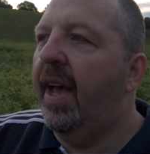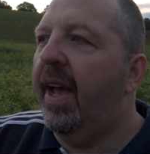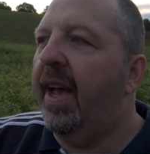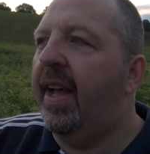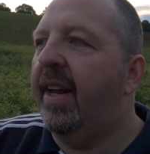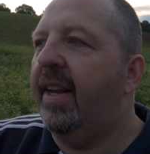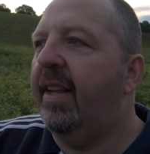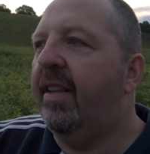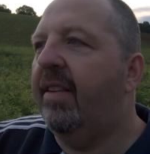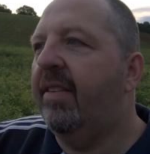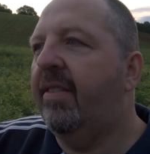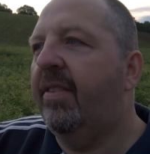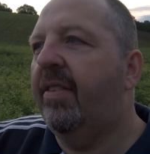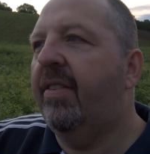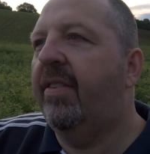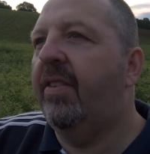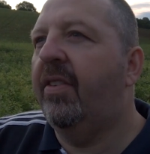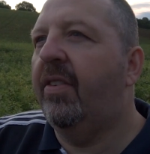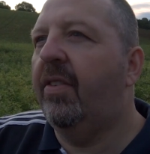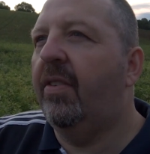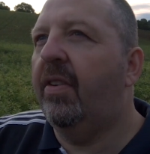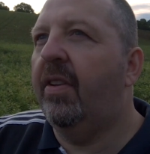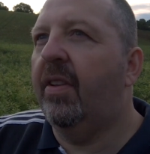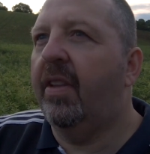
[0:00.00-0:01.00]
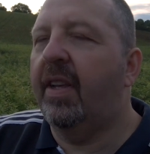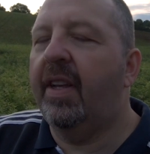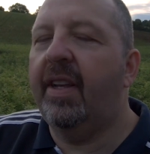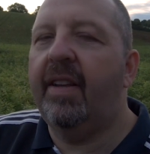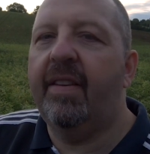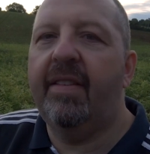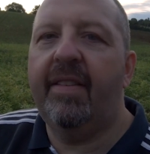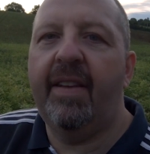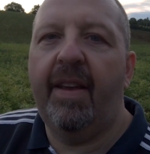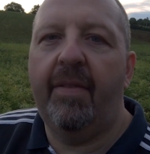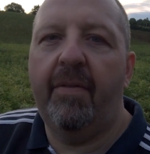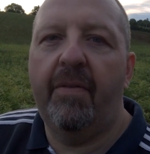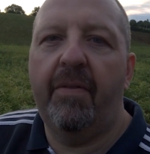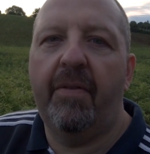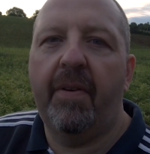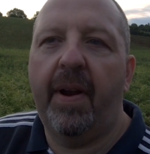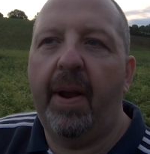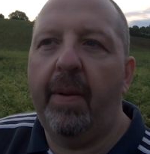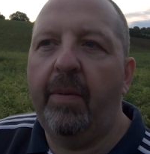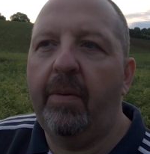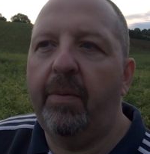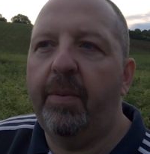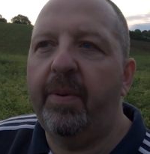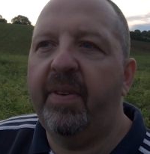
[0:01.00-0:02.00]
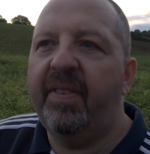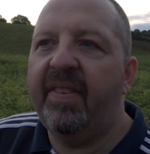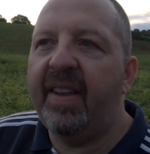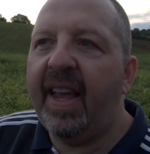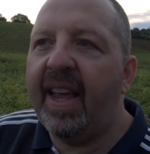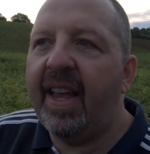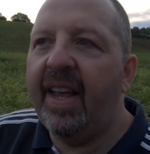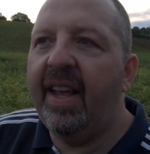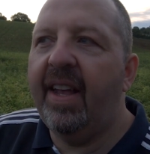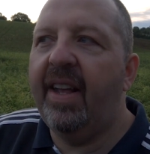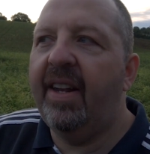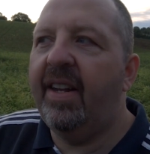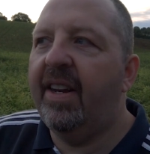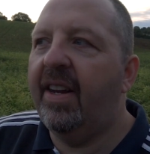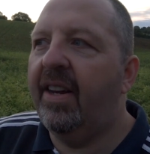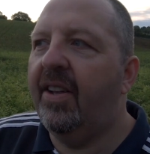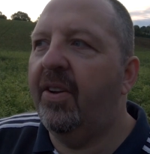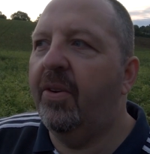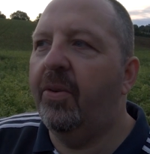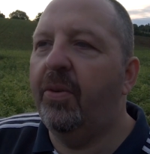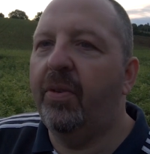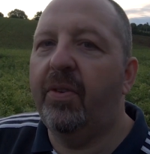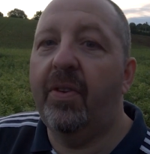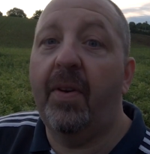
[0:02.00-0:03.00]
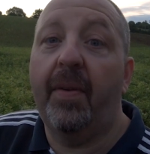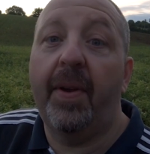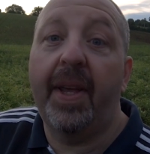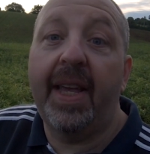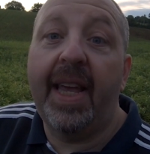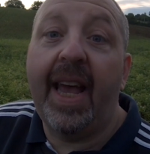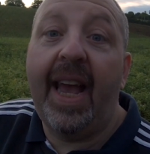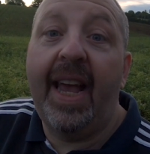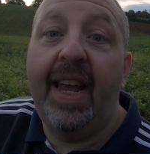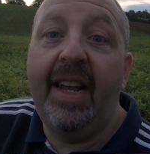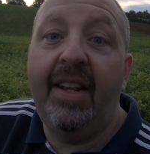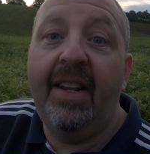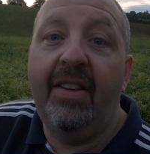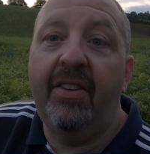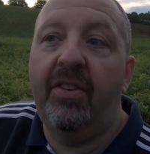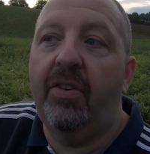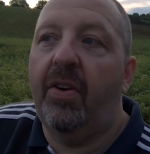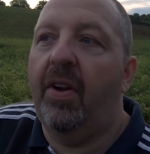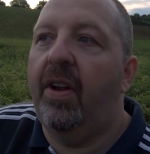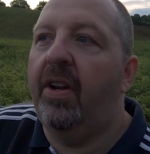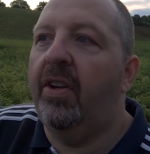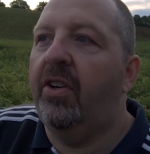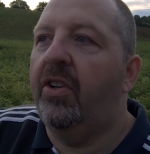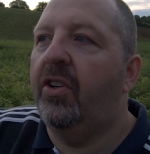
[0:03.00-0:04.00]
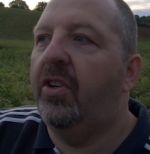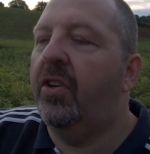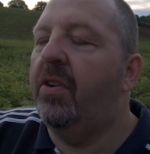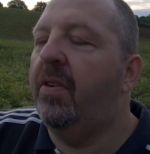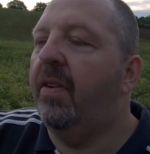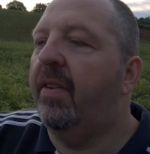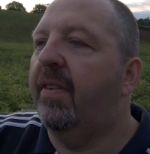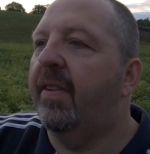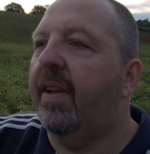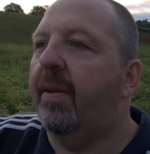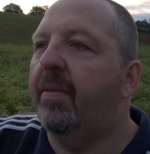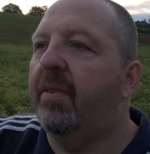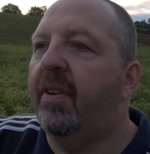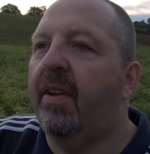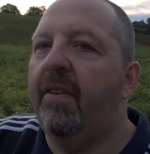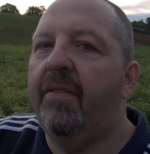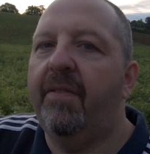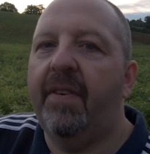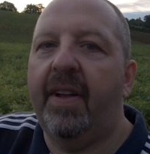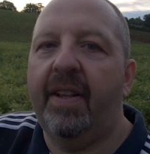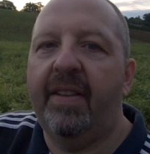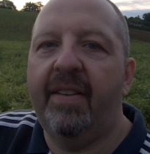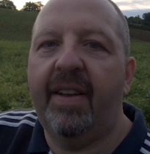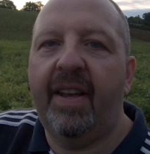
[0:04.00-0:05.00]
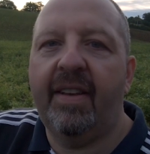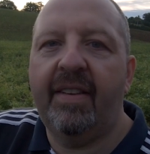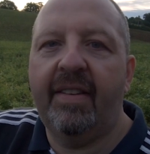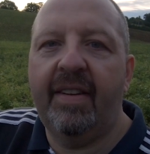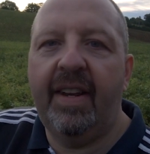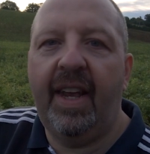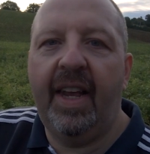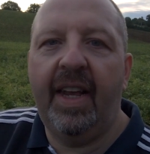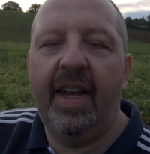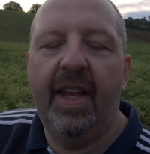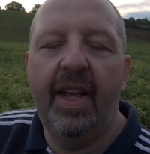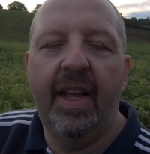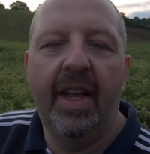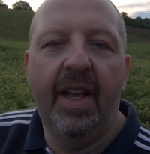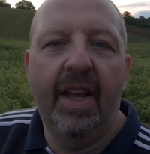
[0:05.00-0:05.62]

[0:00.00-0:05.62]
and I think it's 10 frames per second, and it also, again, silent shooting is absolutely fantastic.